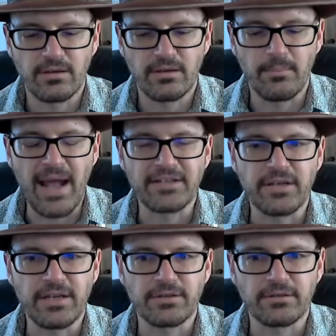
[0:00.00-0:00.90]

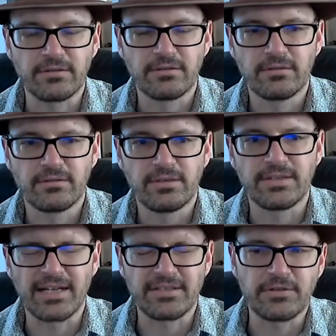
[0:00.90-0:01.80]
imagination
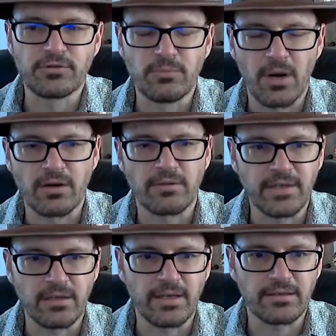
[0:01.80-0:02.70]
is actually the true mark of
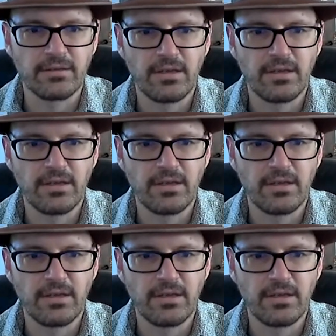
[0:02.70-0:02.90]
intellect,